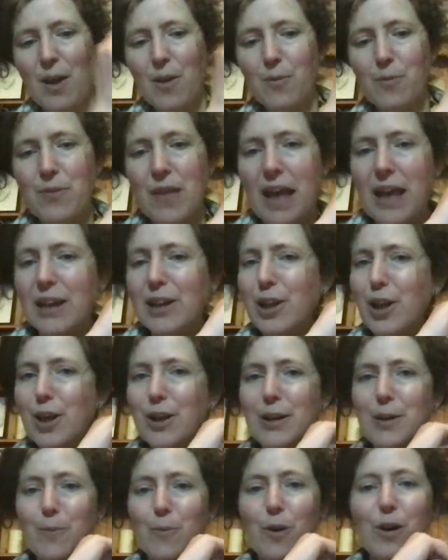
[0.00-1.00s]
They're
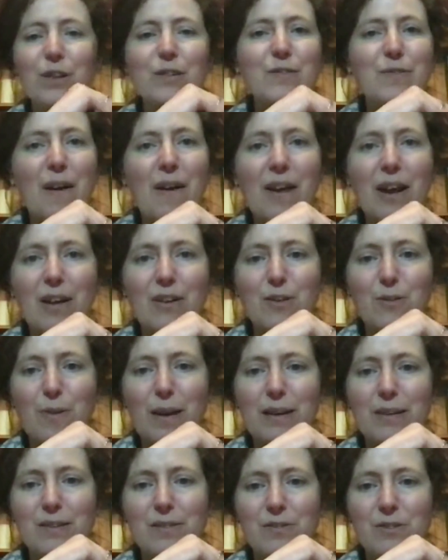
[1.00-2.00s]
learning words at a
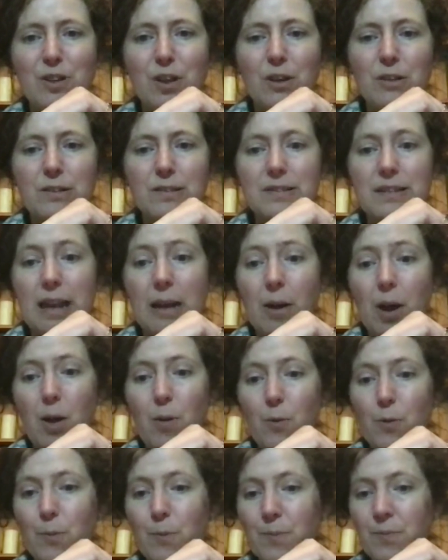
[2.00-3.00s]
rate of knots now.
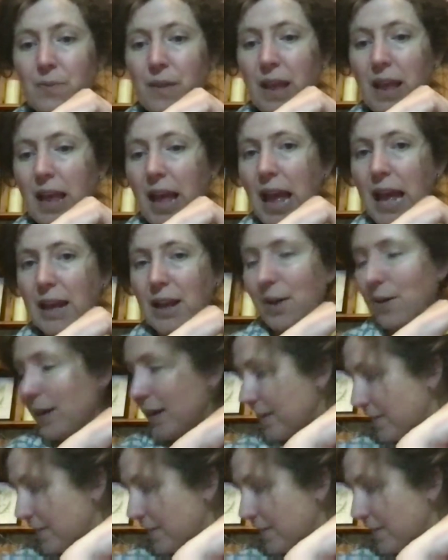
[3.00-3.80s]
Oh, hello. Here's